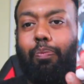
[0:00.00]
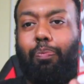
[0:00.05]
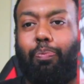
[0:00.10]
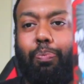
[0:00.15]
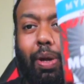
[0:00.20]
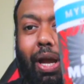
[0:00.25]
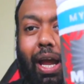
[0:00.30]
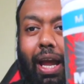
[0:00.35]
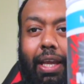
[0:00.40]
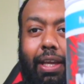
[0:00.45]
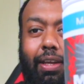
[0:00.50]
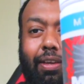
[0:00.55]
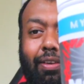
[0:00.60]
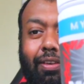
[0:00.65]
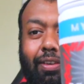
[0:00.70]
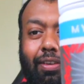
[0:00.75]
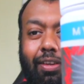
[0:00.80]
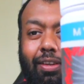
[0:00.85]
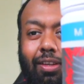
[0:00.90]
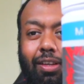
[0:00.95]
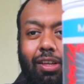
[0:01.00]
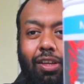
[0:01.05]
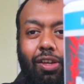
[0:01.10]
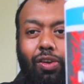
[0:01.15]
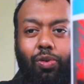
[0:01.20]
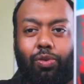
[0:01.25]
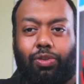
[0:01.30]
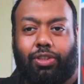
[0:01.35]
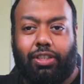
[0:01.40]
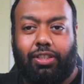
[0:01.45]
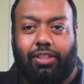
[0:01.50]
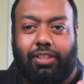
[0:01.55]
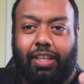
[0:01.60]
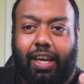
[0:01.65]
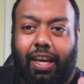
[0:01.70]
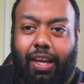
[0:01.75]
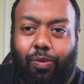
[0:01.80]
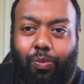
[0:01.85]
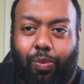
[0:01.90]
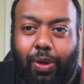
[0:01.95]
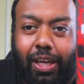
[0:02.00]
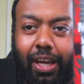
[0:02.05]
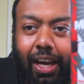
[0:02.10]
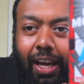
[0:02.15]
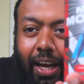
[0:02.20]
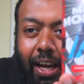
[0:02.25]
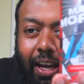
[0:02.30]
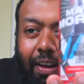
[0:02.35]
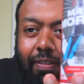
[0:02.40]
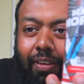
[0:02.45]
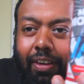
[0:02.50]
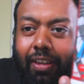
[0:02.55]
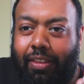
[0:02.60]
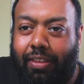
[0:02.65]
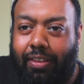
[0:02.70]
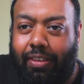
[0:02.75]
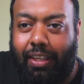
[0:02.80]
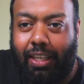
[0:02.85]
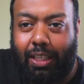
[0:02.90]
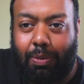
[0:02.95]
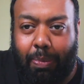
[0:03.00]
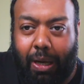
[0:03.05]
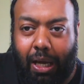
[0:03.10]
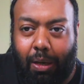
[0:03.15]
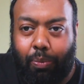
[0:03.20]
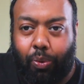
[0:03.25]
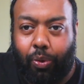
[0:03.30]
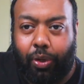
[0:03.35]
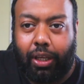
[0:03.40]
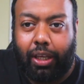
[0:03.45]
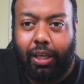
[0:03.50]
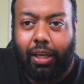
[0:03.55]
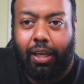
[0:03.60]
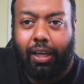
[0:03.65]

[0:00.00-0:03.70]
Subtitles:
bang, today we have this bad boy,